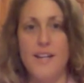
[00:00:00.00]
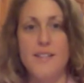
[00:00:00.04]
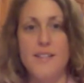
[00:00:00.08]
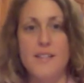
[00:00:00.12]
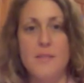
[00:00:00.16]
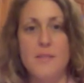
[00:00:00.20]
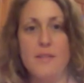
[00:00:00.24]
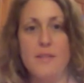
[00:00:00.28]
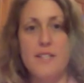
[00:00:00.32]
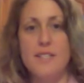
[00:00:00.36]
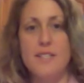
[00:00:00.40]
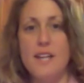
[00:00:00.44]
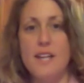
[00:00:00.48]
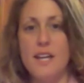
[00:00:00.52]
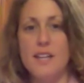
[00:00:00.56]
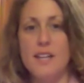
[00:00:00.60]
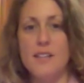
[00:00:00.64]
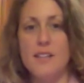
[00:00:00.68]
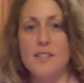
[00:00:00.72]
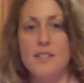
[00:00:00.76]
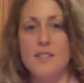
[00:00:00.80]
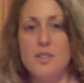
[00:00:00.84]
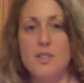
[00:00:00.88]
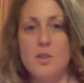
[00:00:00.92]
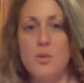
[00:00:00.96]
I'm going to take
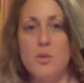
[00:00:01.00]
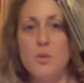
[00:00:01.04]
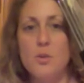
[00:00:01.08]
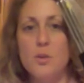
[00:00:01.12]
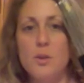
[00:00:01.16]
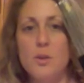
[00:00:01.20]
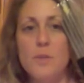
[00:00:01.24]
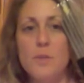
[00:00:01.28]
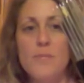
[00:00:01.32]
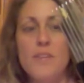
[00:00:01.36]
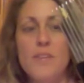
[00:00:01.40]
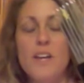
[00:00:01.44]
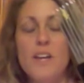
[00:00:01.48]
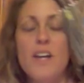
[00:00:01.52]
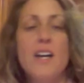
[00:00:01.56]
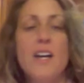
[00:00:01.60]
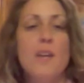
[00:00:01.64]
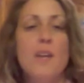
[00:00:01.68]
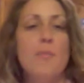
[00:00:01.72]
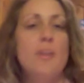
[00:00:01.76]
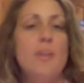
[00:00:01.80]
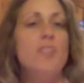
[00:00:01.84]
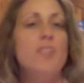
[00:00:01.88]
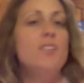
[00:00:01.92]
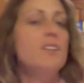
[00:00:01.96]
this tool.
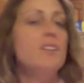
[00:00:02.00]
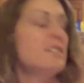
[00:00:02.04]
But you can